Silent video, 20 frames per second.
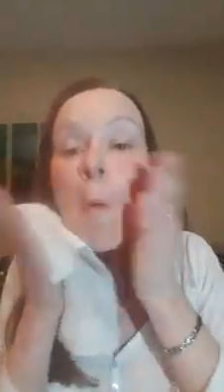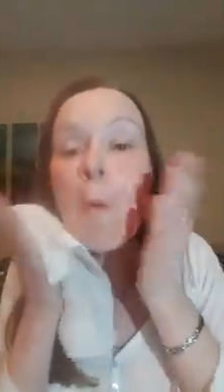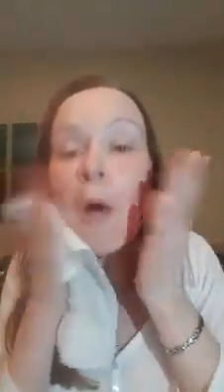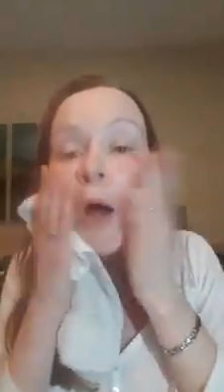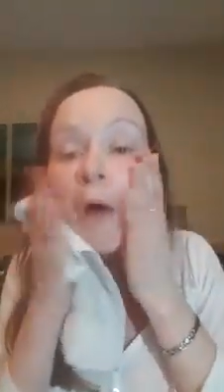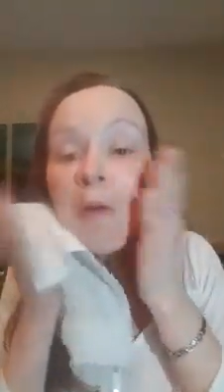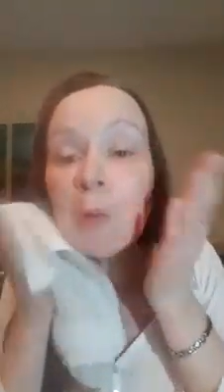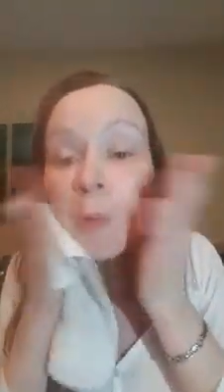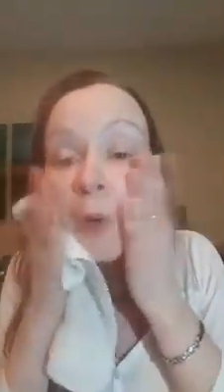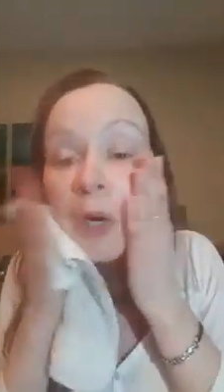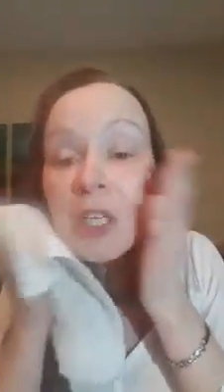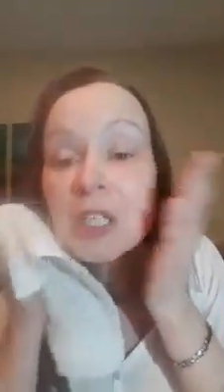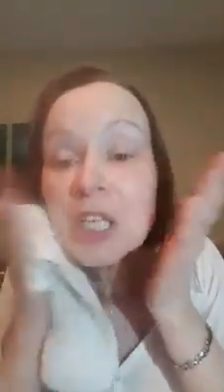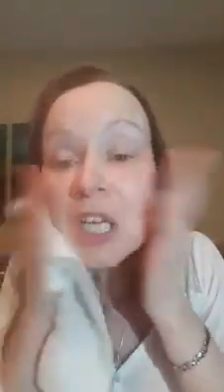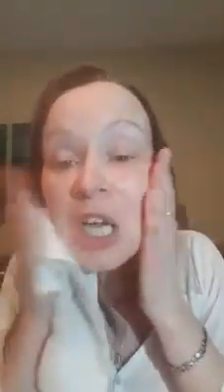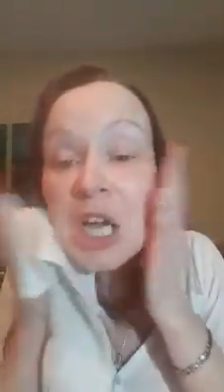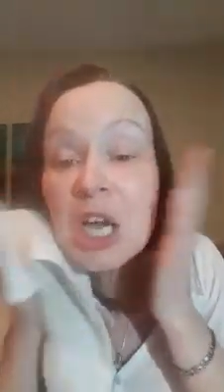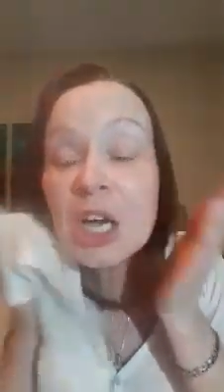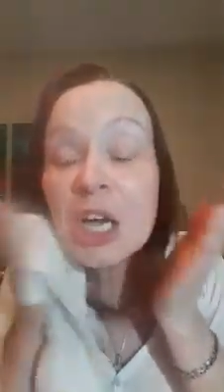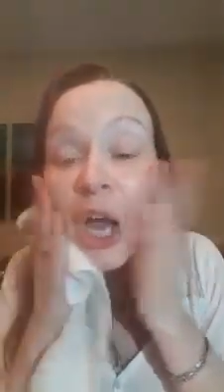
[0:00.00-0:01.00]
Very
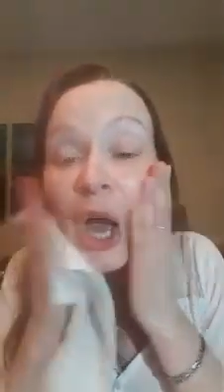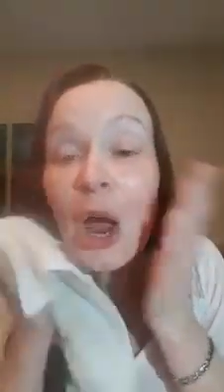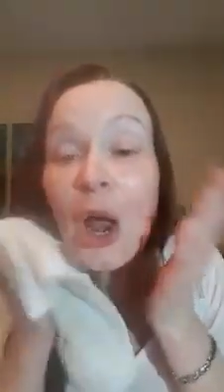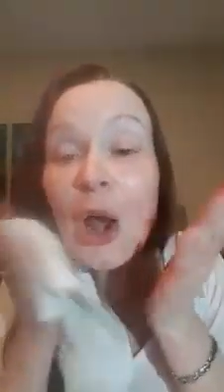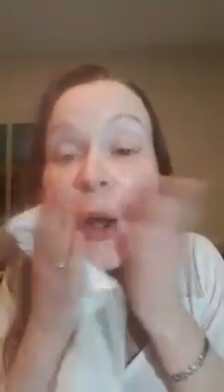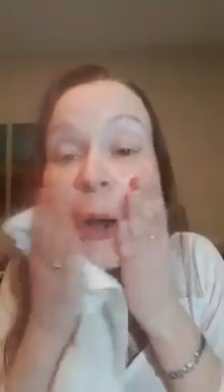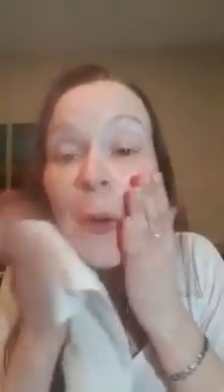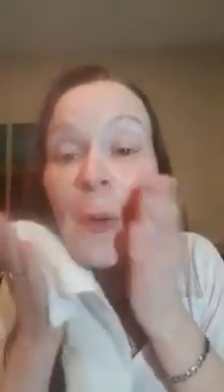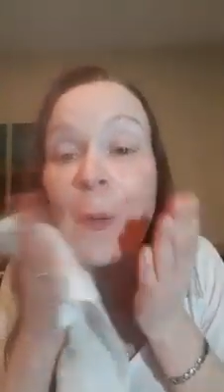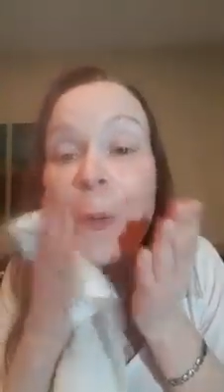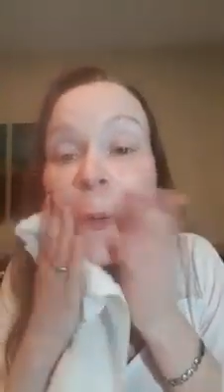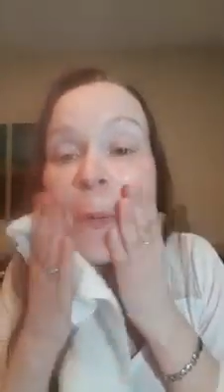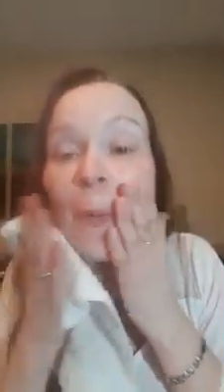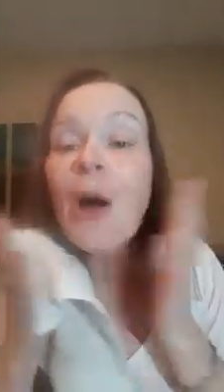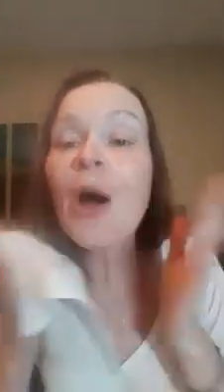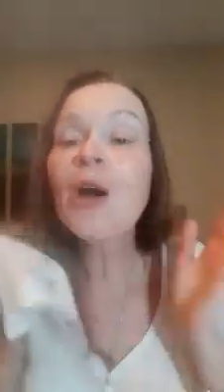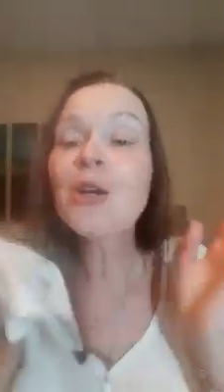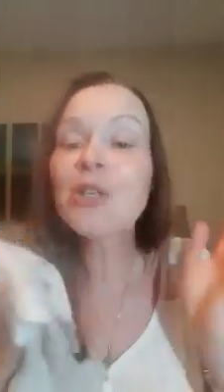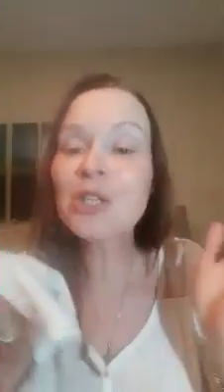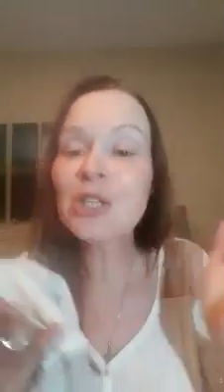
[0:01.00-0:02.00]
pretty again.
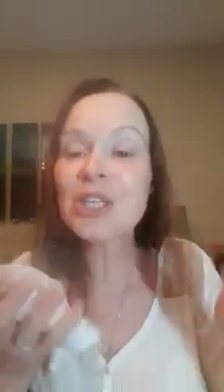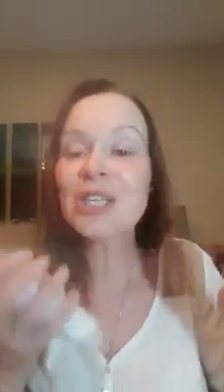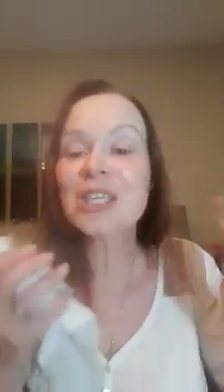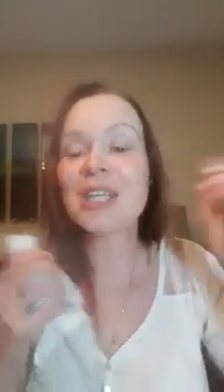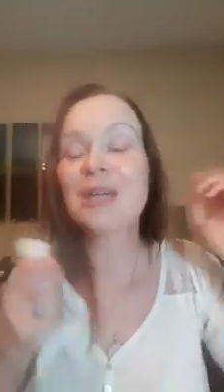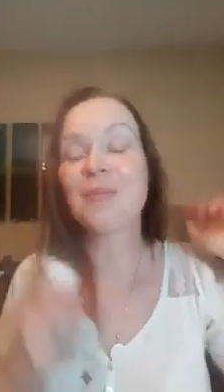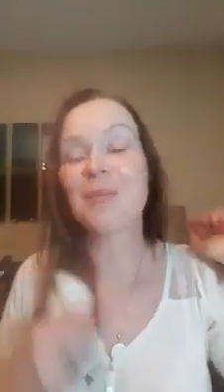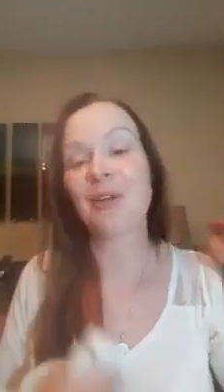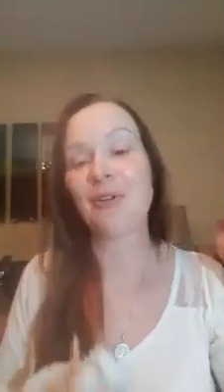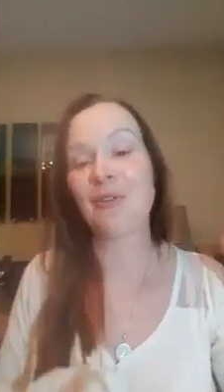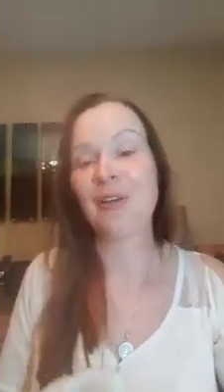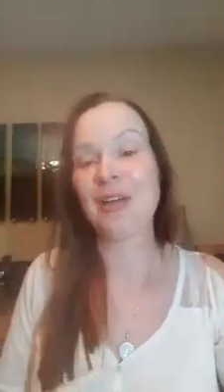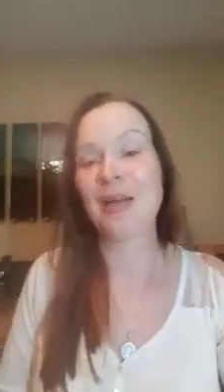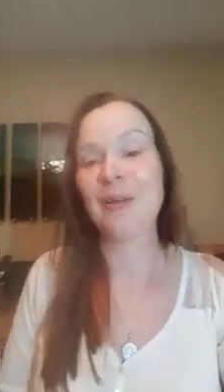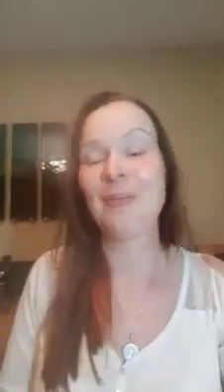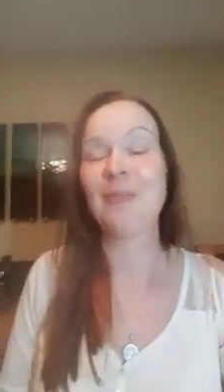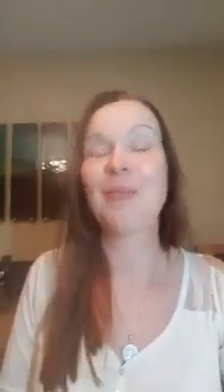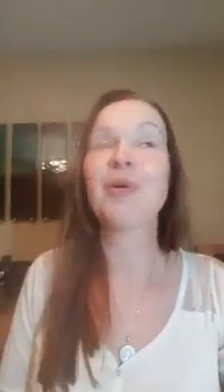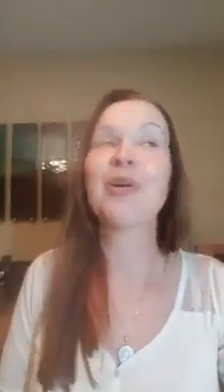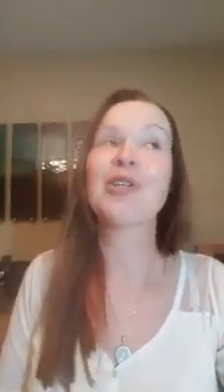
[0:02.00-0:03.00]
I just need my
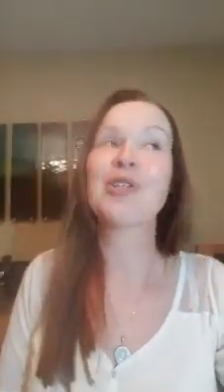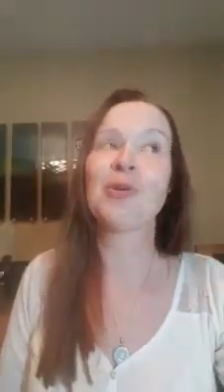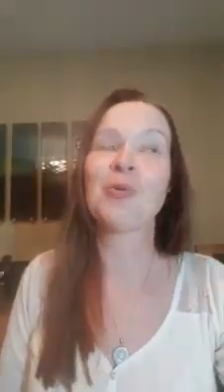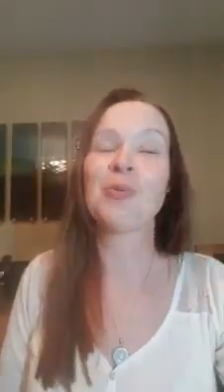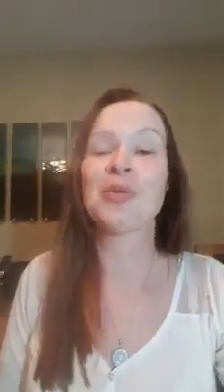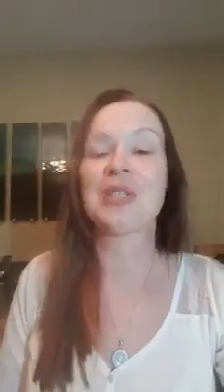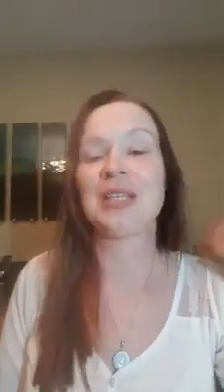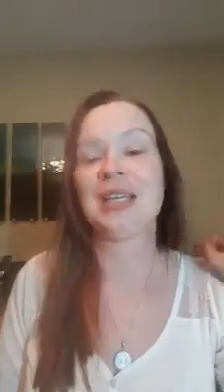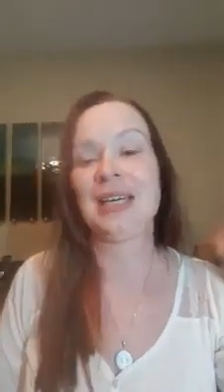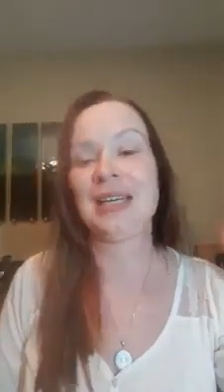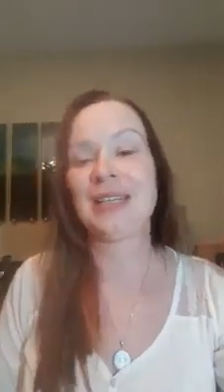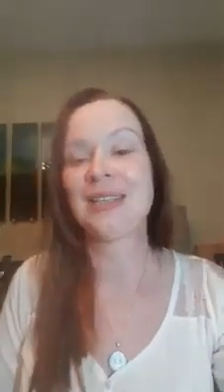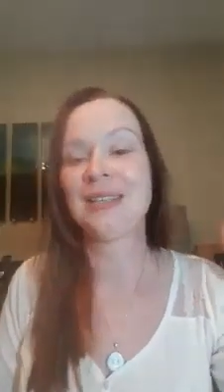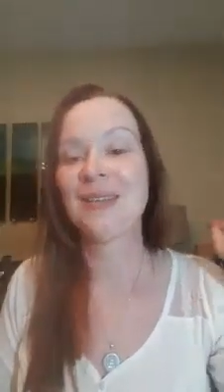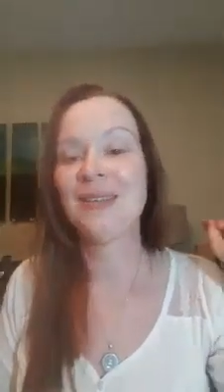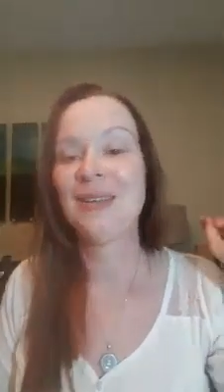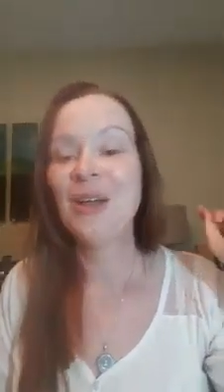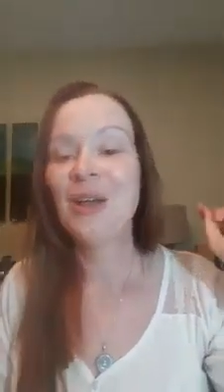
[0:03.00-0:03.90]
cream, but it's upstairs.